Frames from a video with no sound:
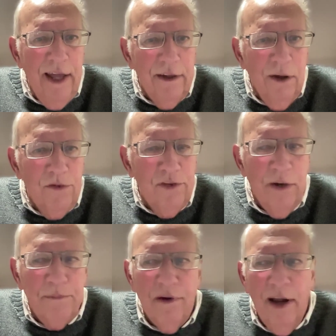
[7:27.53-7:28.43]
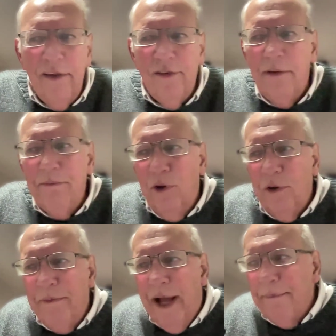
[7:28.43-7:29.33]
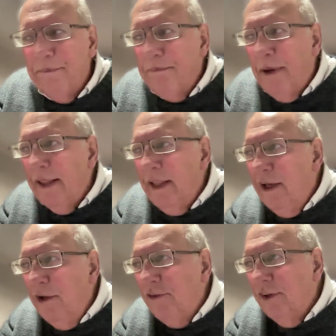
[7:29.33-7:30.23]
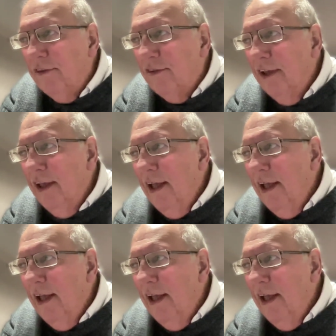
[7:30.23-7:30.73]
at wholesale price and bought back by the users